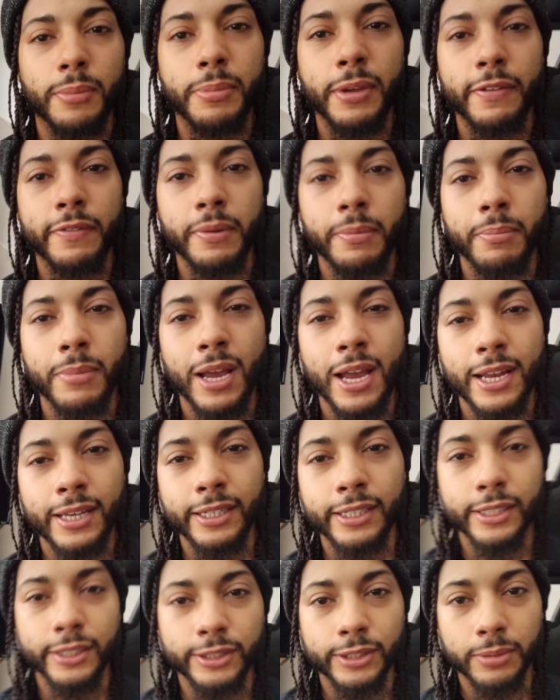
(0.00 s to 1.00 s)

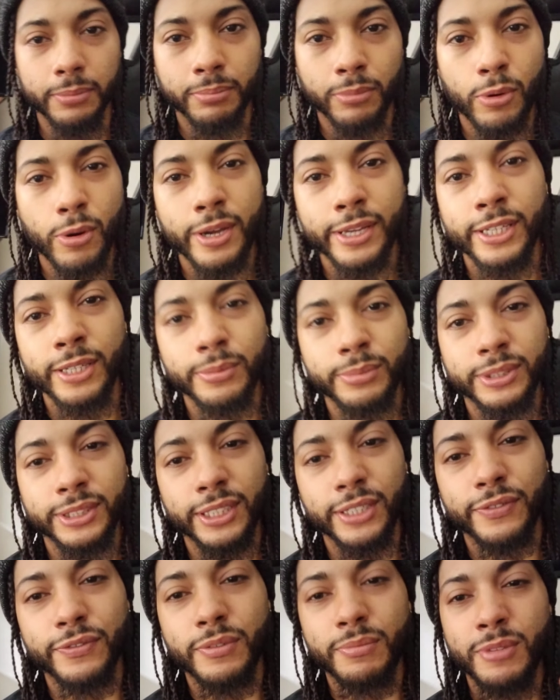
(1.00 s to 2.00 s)
Everybody, it's your boy
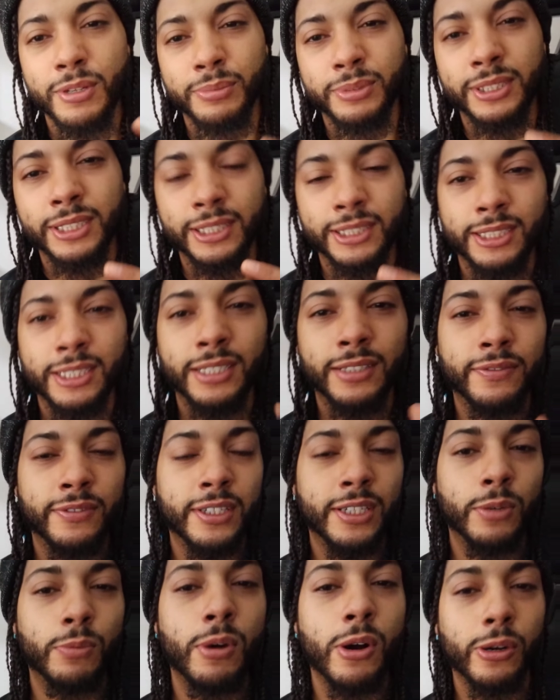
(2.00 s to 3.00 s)
MC from
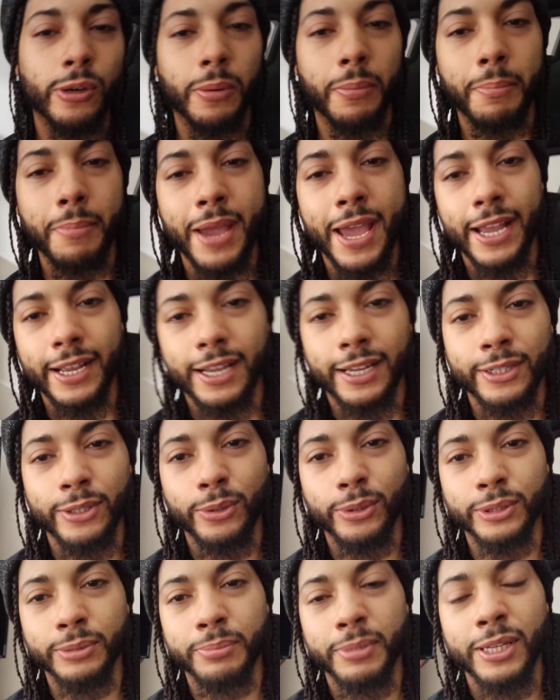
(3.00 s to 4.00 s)
MCTV. Welcome back. I
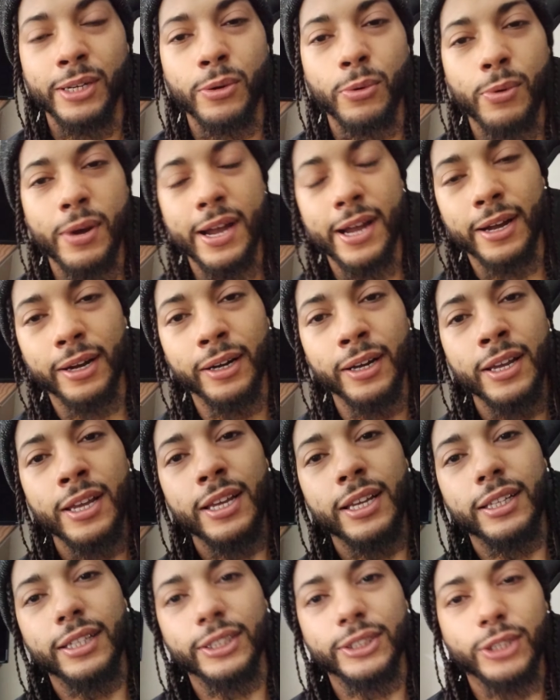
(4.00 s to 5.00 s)
know it's been a while.
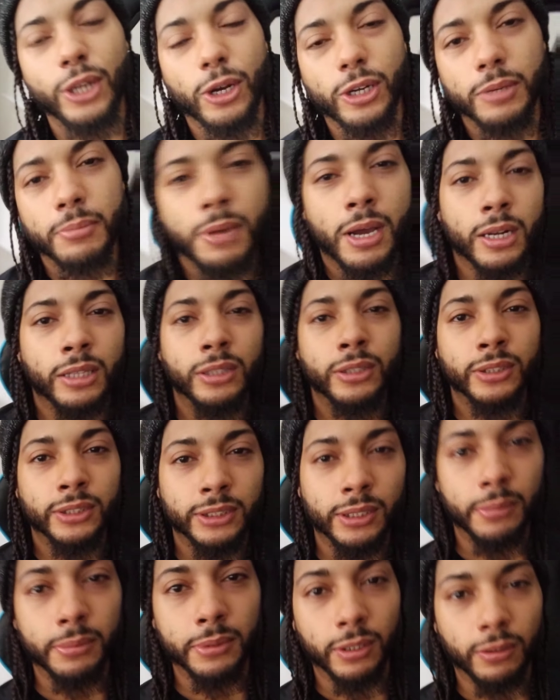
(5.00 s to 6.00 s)
Let's talk about a little
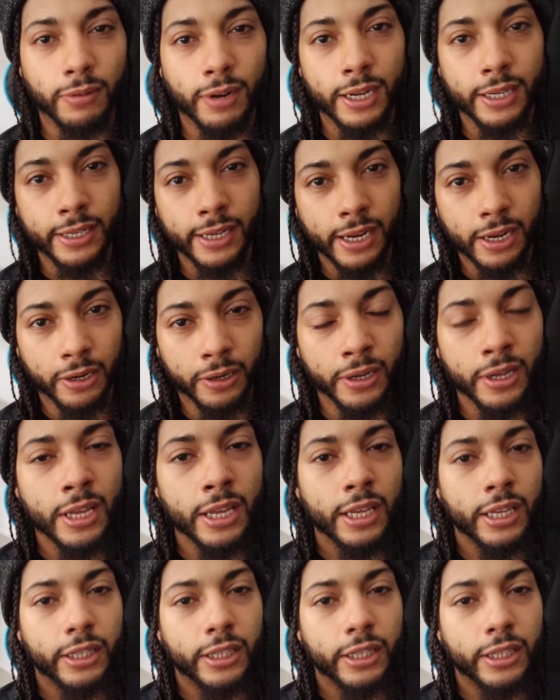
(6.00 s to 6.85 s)
something right now.